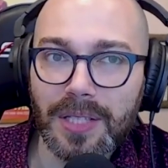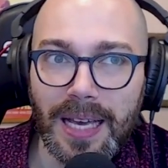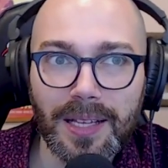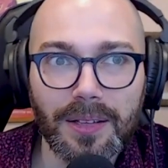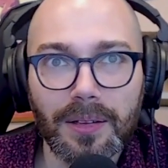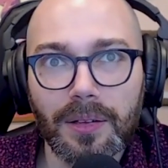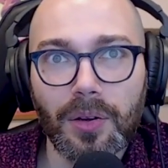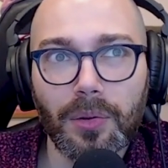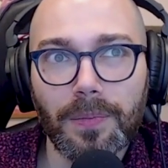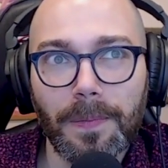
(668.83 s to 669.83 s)
that,
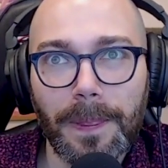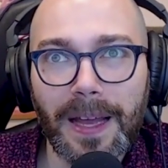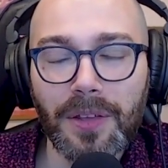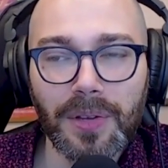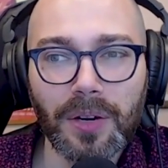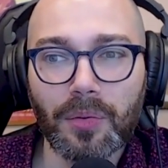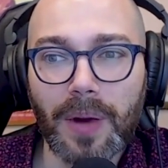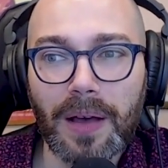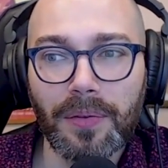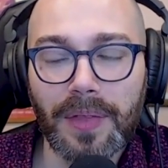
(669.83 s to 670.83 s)
how do you get
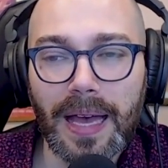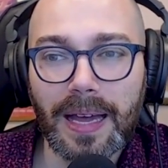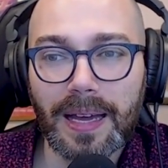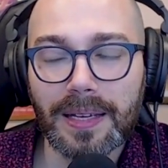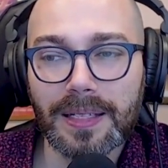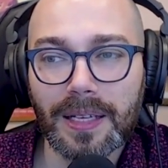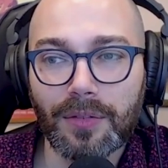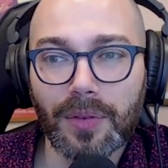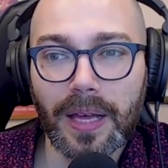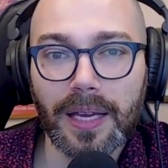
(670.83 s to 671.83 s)
around that idea
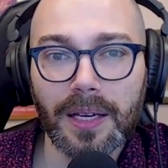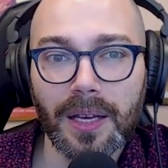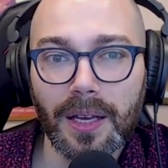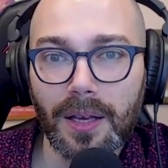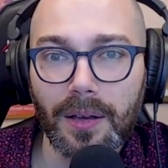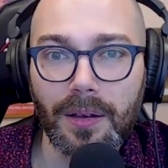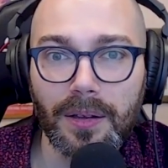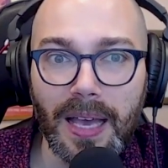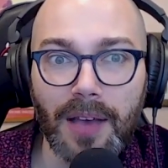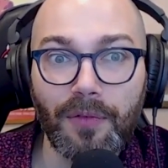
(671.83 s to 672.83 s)
of like,
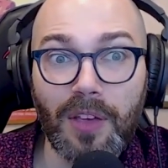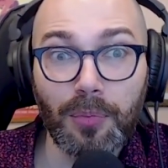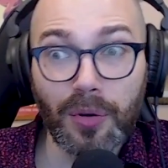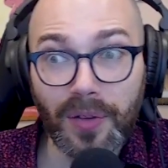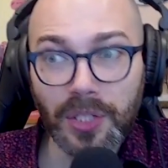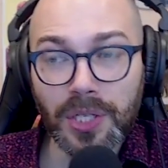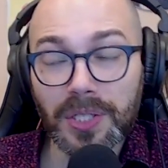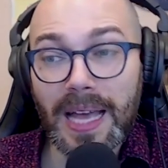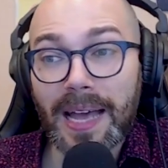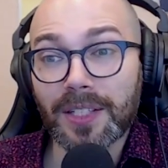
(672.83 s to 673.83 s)
yeah, if prevention
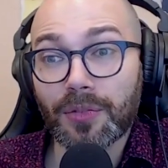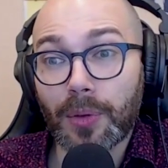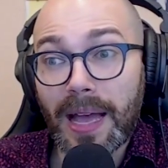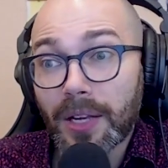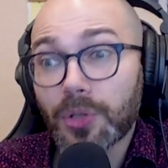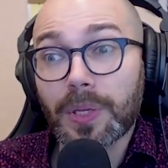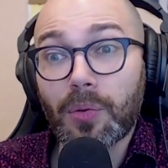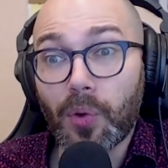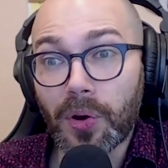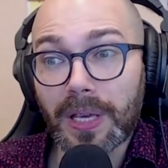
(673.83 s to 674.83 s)
is actually
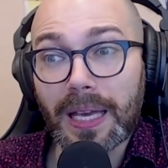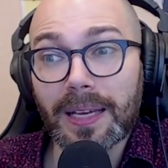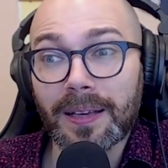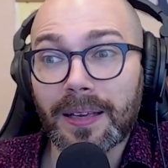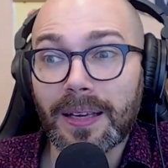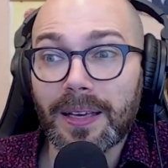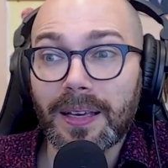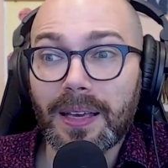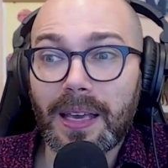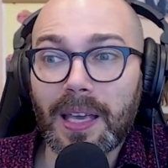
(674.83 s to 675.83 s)
working,
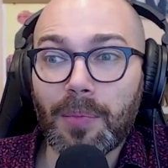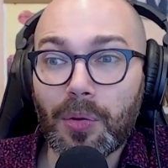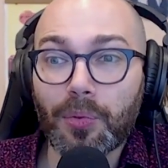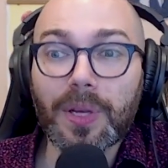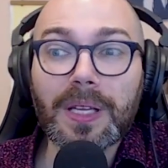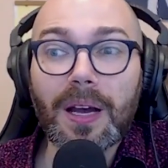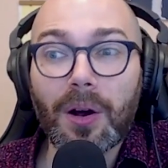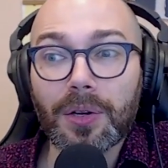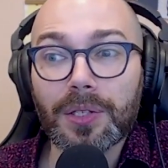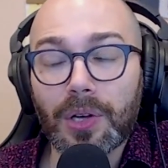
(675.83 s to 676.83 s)
it can be really
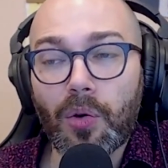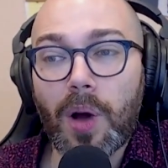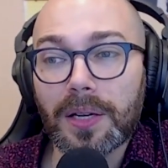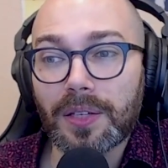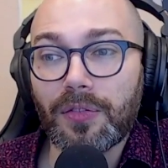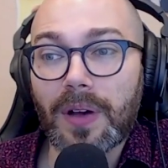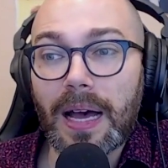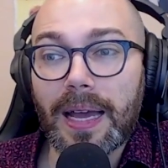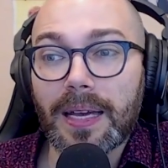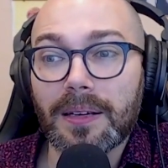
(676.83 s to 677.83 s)
hard to
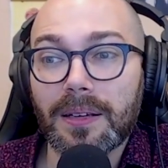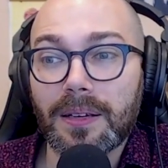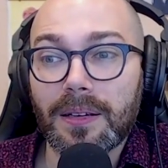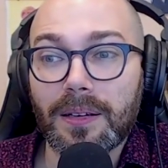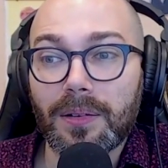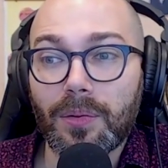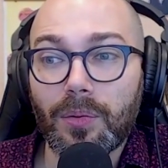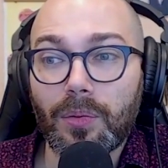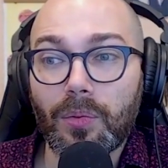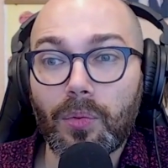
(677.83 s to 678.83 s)
quantify
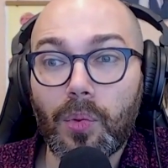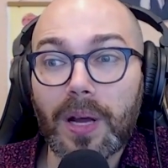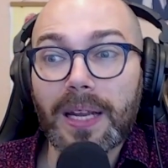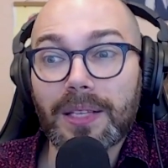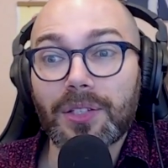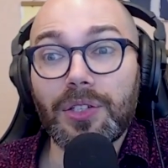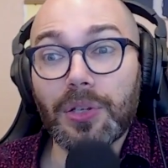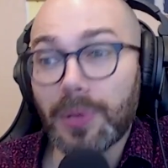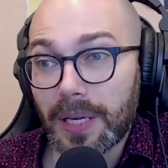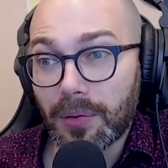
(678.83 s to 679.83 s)
what it's
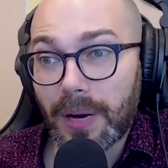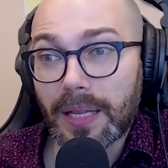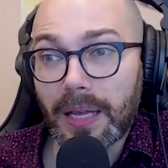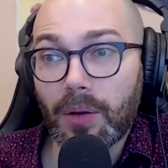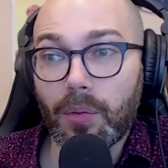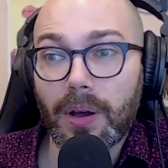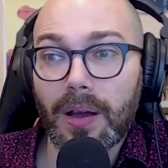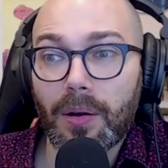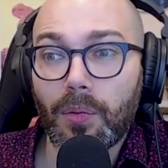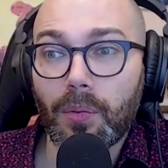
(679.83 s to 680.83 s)
doing, right? Like
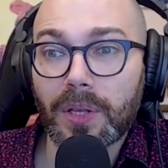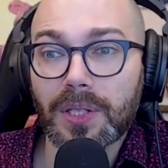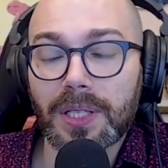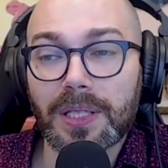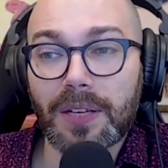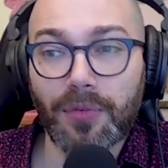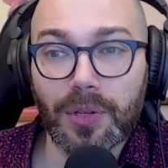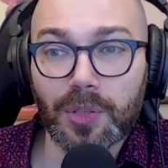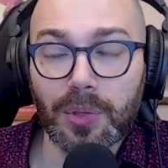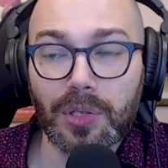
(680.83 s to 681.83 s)
what's the
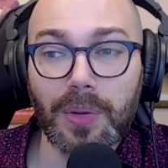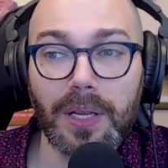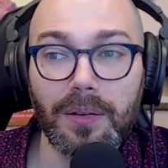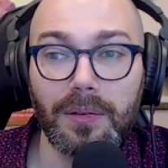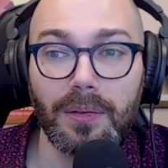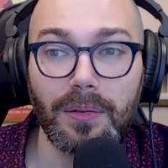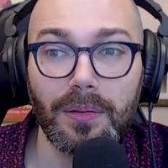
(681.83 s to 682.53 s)
difference between